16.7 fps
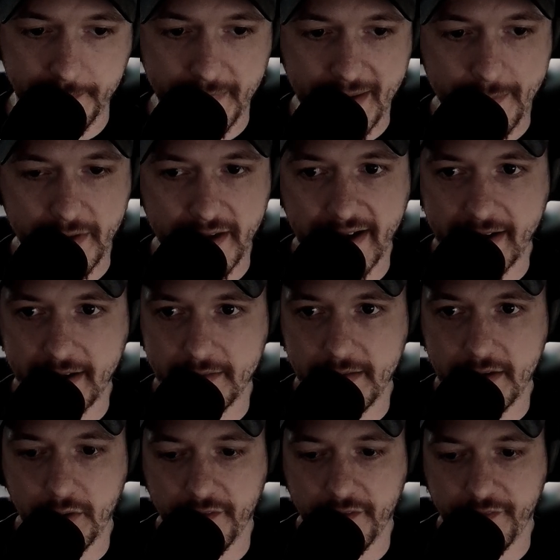Maybe I
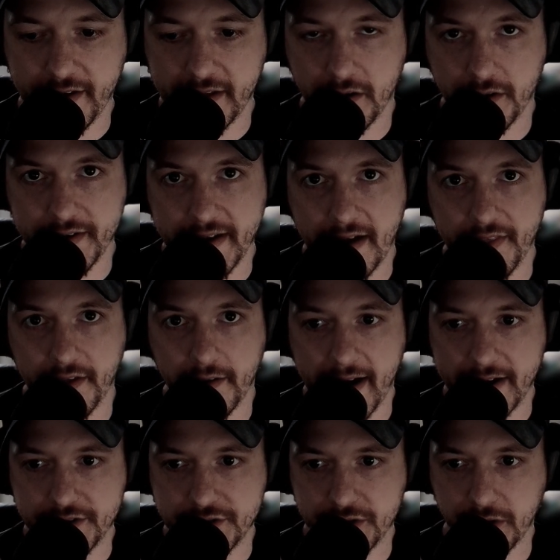can do a video down the
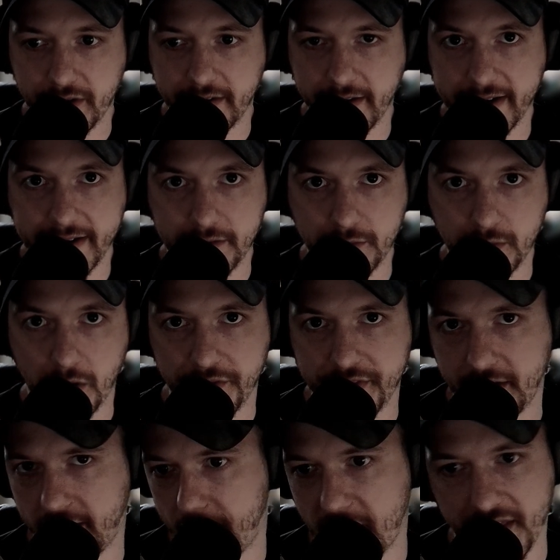line showing like
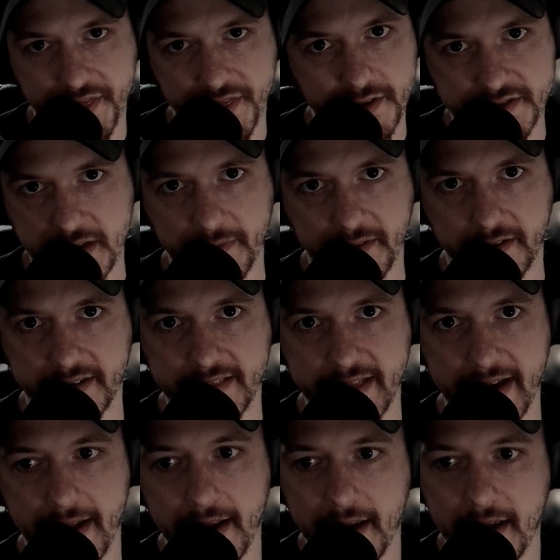growth in a month or something like
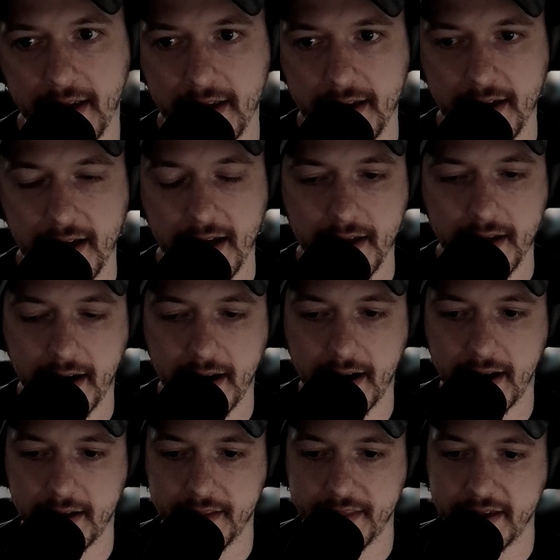that,
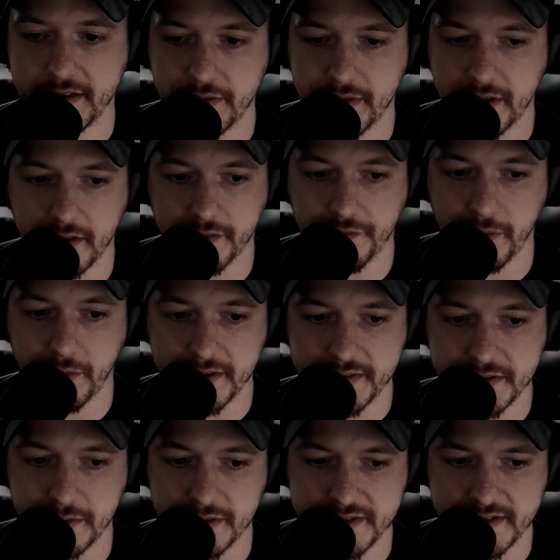that you can look
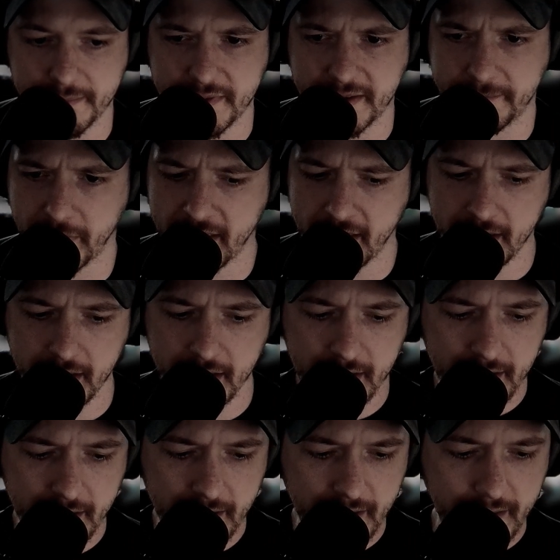forward to or something.
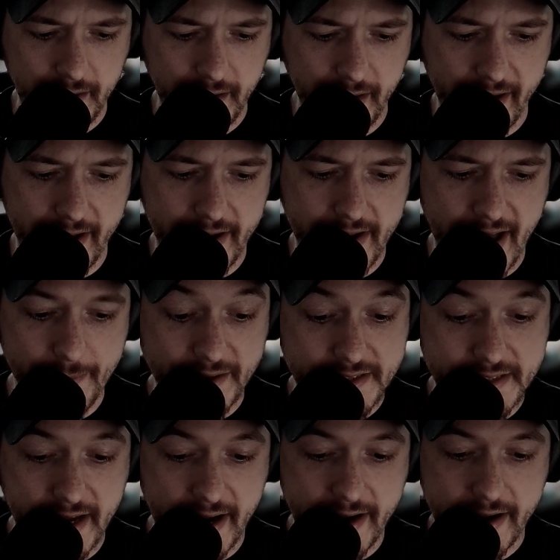And I'm
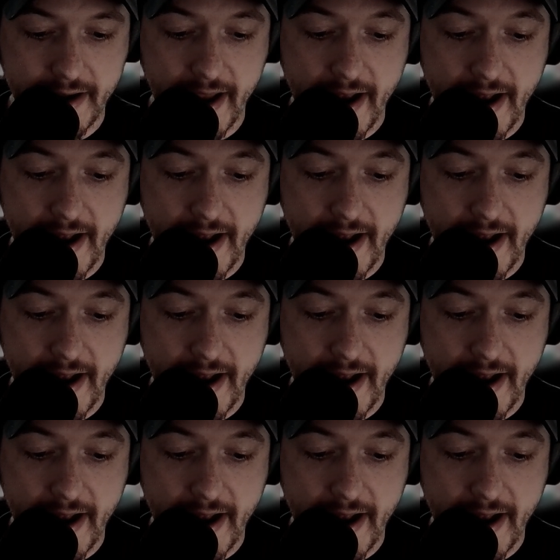excited.